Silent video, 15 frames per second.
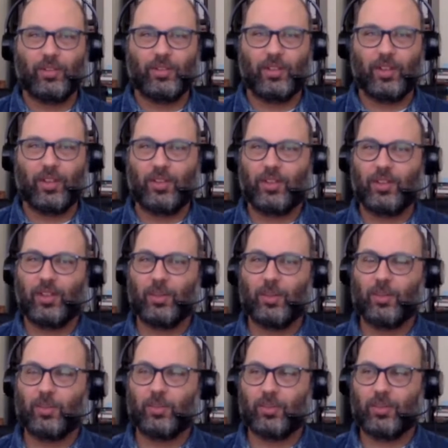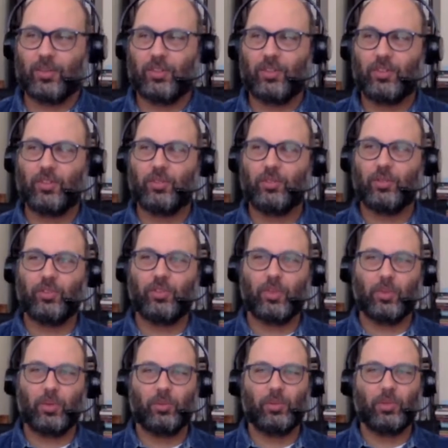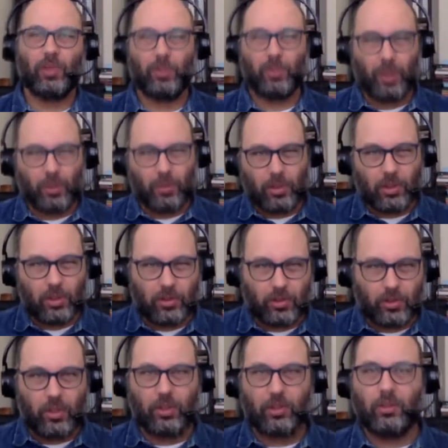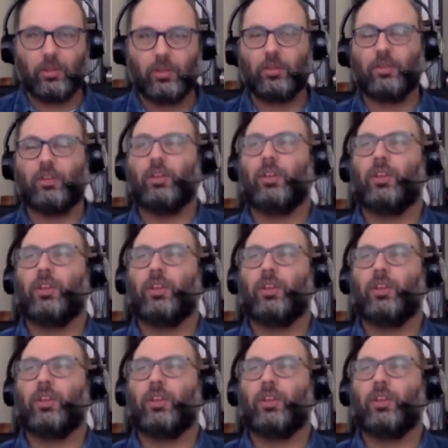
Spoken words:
I think this is the first time I'm really publicly saying this,